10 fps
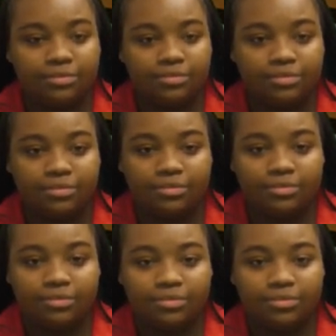
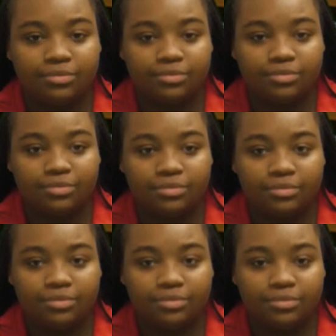
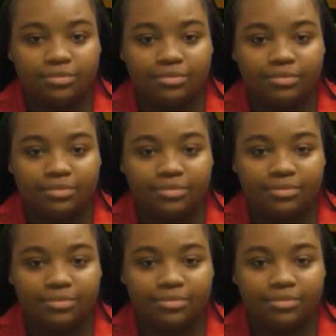
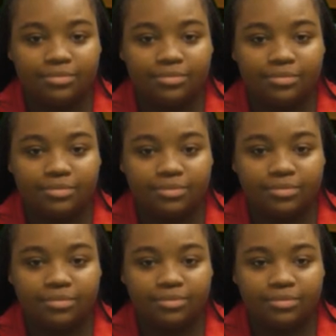
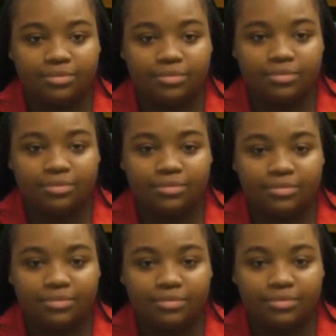This person isn't speaking.